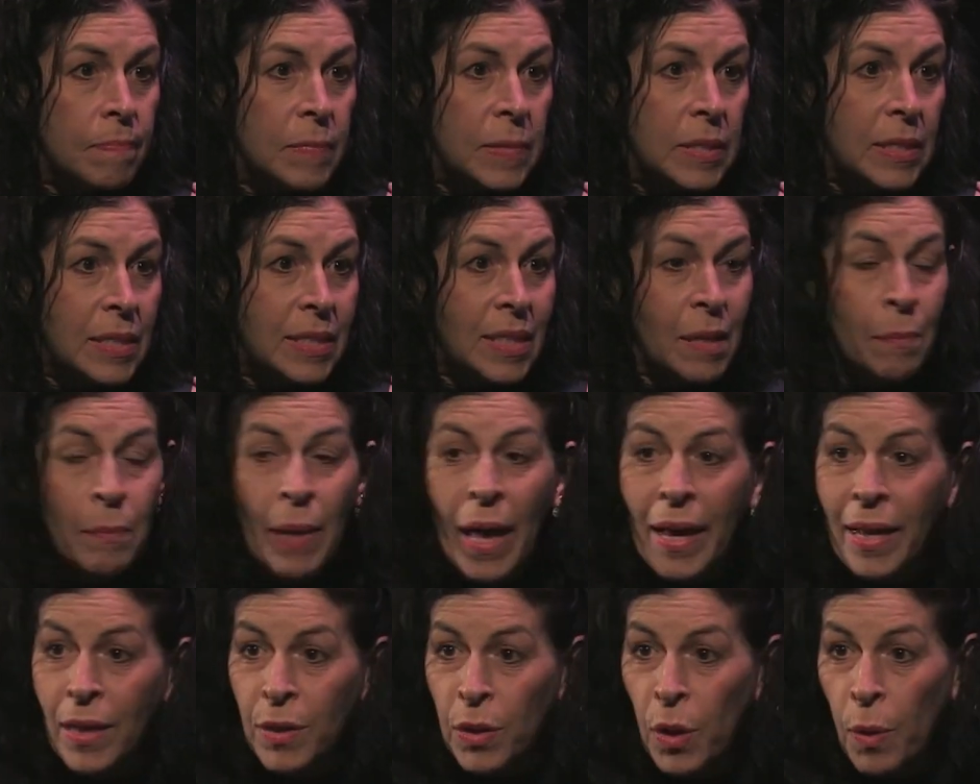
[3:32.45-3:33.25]
It seemed
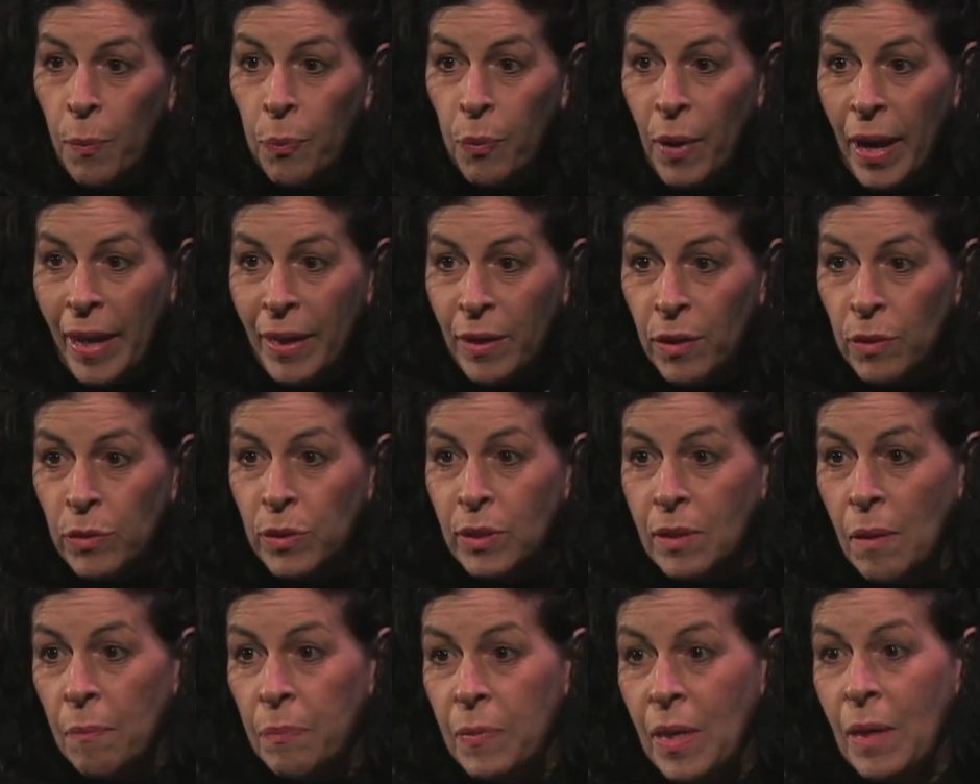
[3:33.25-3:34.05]
like a no-brainer,
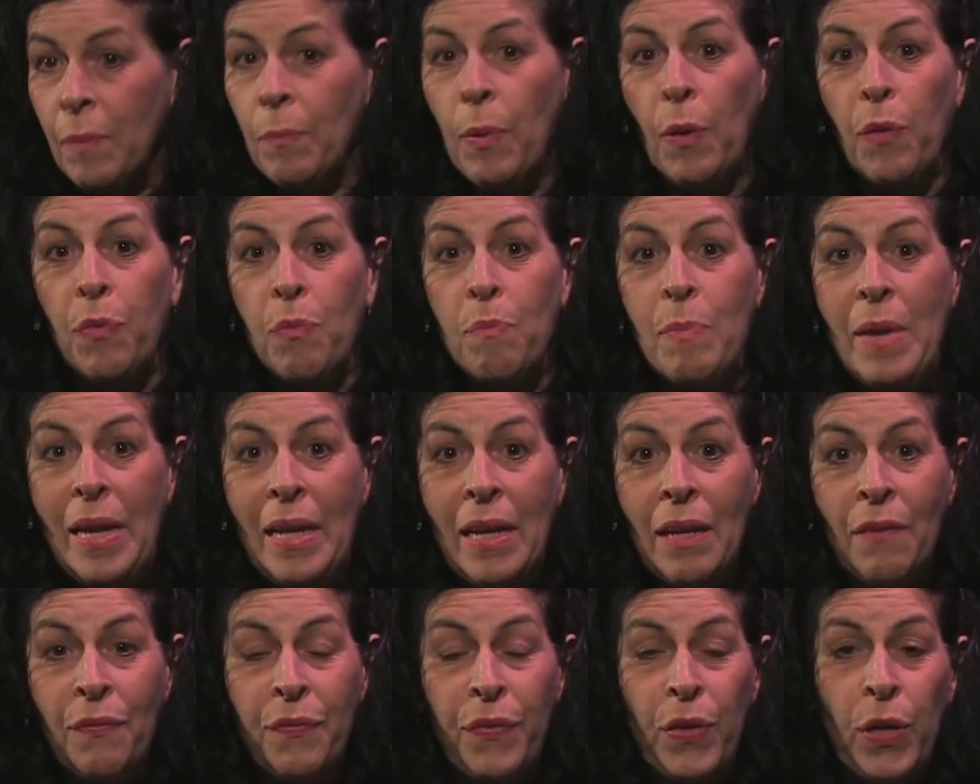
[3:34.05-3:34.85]
something both
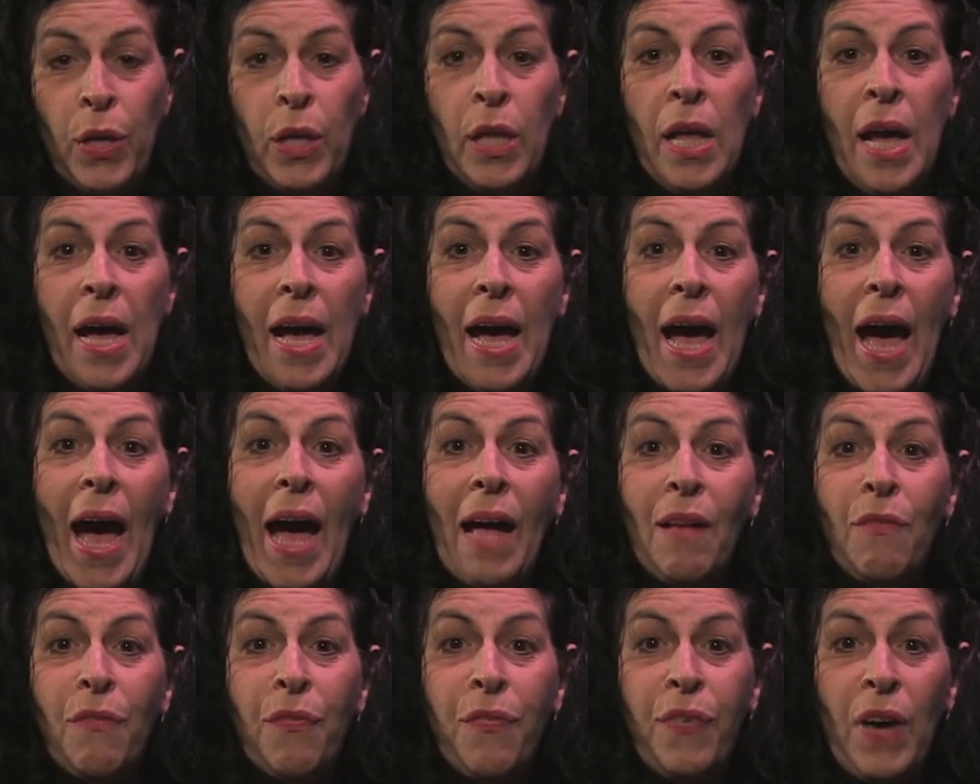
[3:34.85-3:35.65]
meaningful
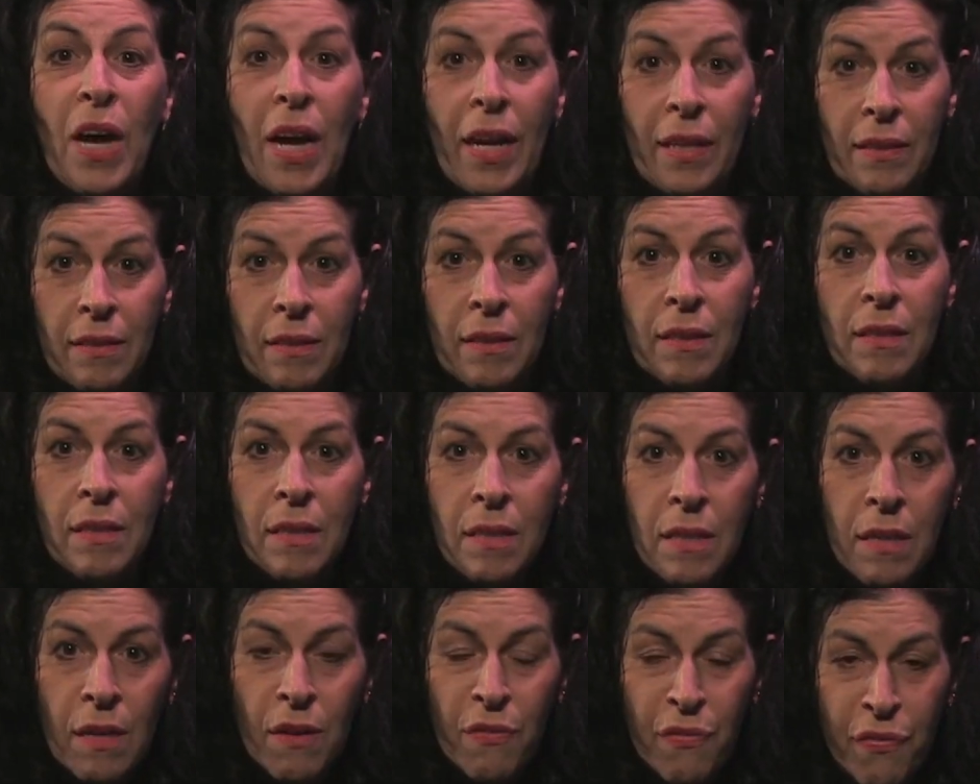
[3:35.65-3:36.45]
and fun.
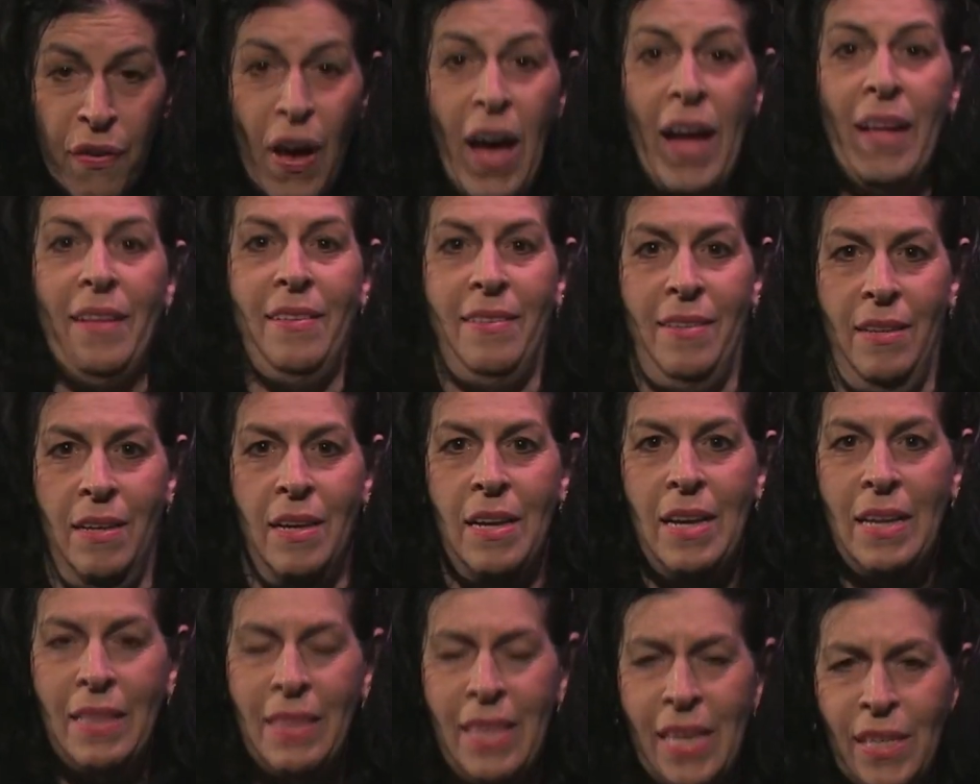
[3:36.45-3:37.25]
Fun!
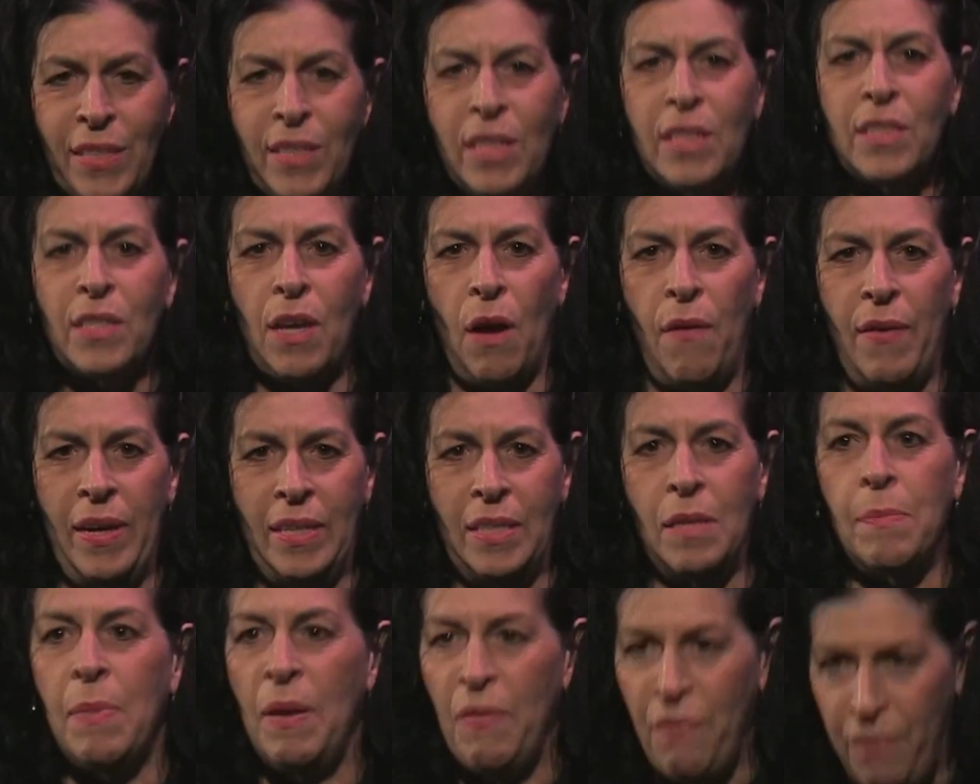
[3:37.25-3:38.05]
This is
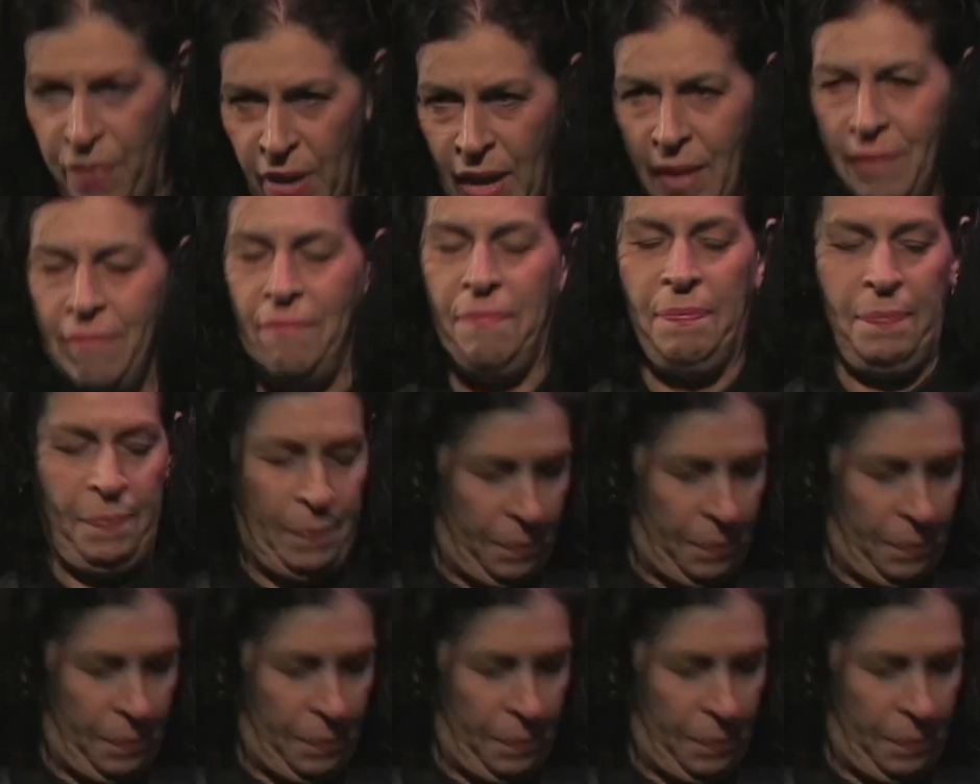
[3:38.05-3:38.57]
going to be fun.